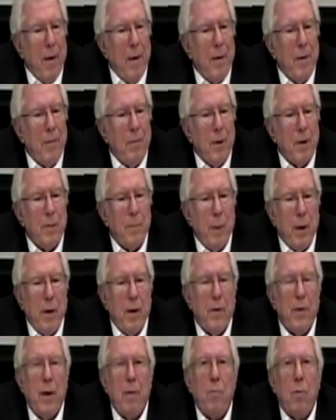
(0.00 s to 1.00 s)
it was
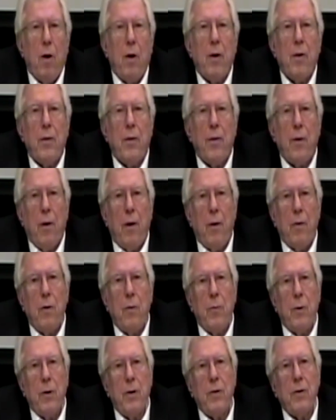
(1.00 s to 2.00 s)
better than Morgenthau,
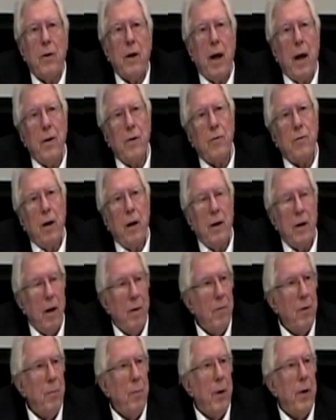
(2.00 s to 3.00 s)
who wanted to castrate
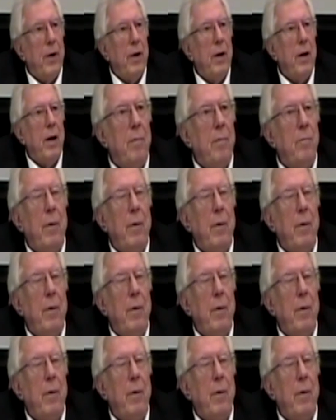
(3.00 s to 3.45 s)
everybody